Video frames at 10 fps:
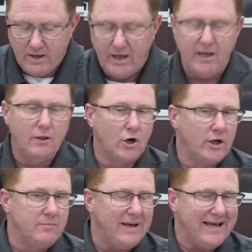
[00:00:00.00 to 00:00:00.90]

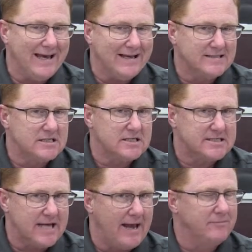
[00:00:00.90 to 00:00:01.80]
E-learning begins the
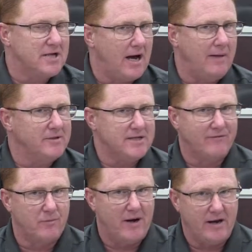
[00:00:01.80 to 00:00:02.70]
same time as
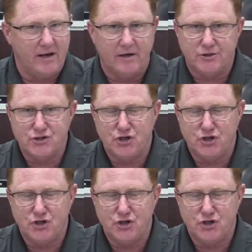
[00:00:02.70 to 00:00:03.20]
everybody else.